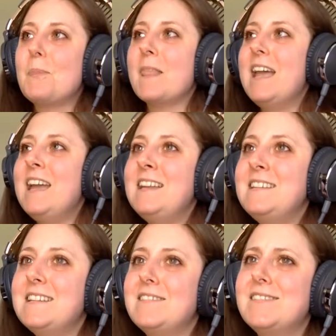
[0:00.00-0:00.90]

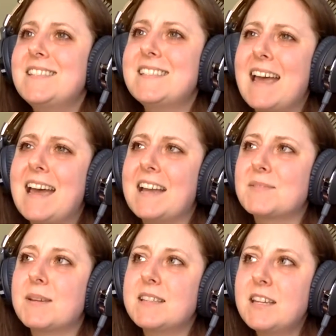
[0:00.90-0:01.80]
And set
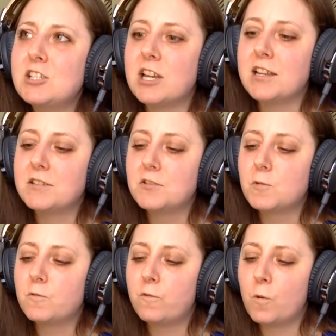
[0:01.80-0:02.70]
expectations
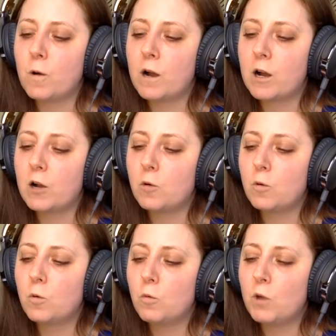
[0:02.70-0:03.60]
for
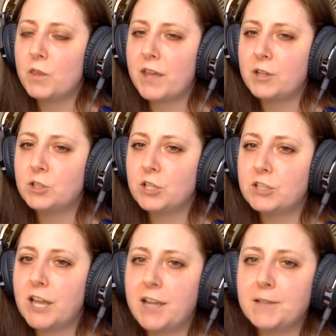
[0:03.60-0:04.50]
what that'll look
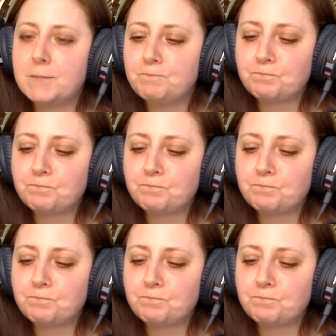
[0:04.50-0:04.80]
like.